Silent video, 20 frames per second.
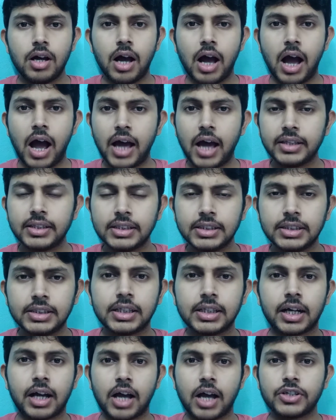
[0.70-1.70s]
Hi, this is
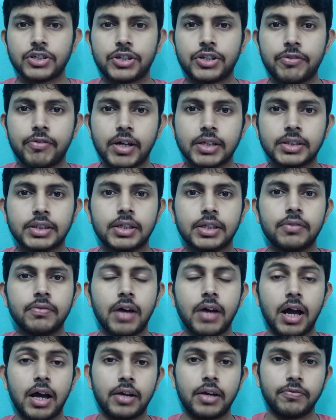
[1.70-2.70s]
Akash Srivastav
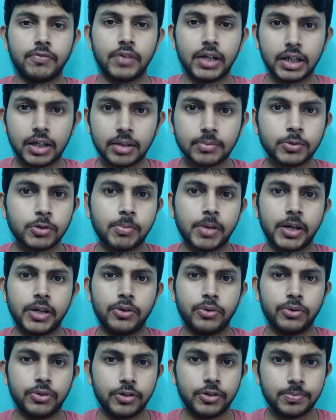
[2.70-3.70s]
and welcome to my
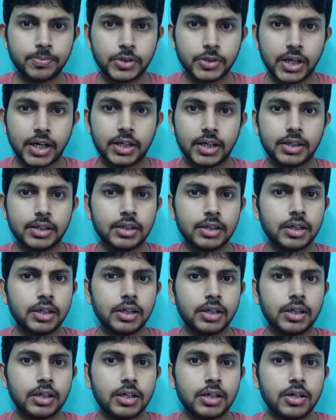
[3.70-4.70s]
YouTube channel.
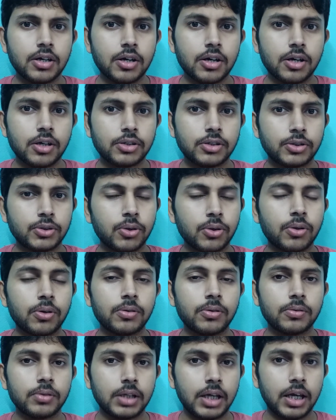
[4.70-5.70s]

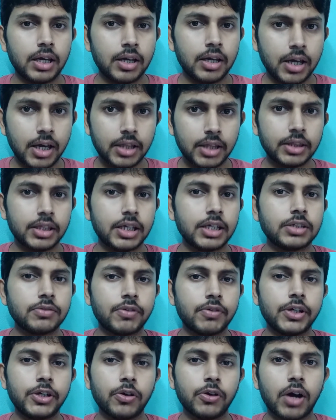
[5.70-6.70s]
So, in this
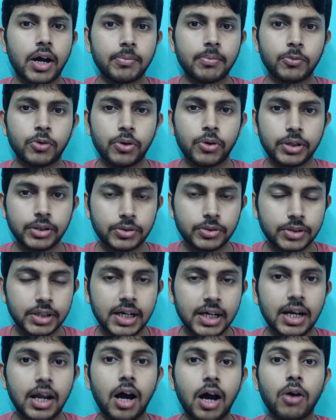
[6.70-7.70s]
video, I am going to
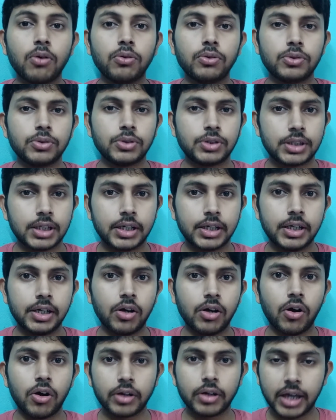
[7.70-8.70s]
tell how to study
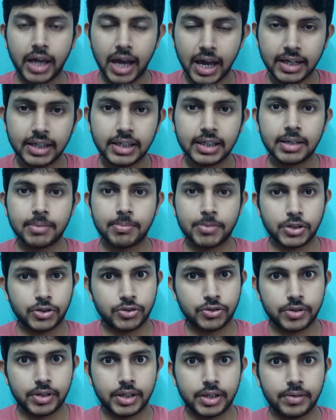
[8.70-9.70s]
organic
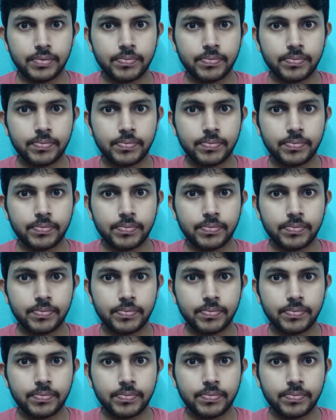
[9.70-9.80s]
chemistry.